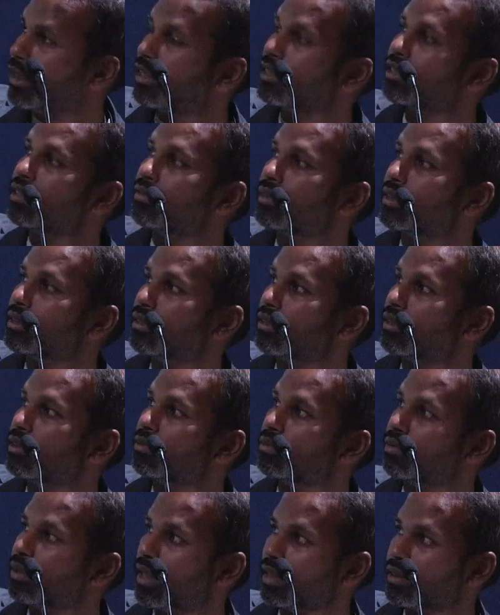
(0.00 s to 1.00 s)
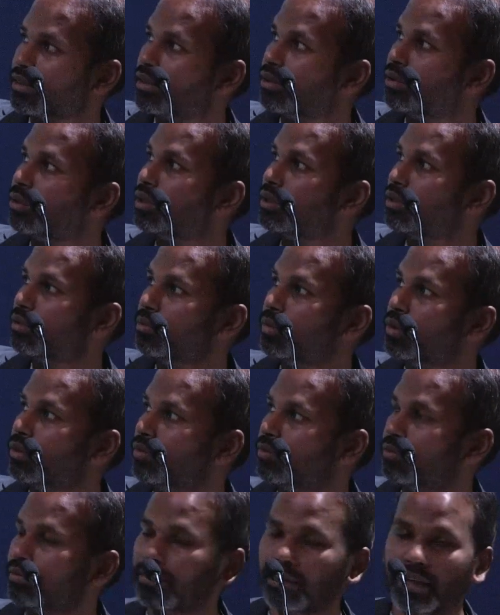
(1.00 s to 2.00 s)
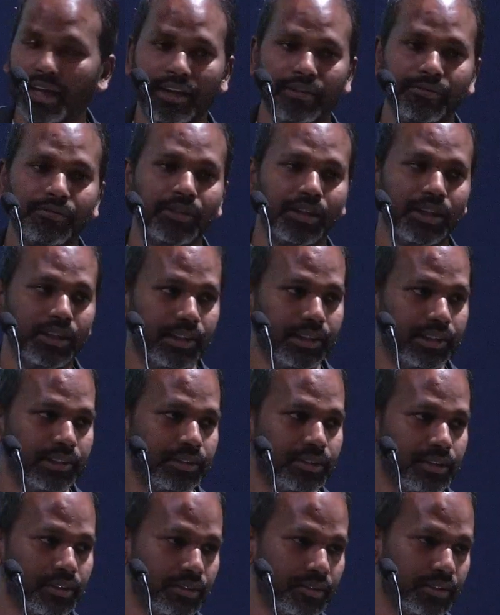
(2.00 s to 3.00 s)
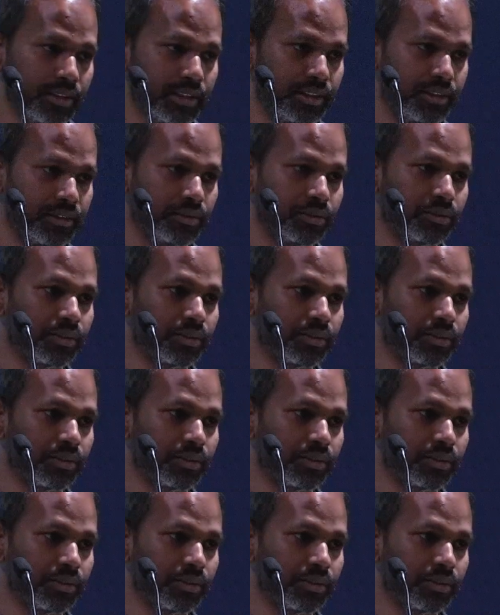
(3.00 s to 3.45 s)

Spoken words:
rest of the systems were actually going to more landfill and incineration.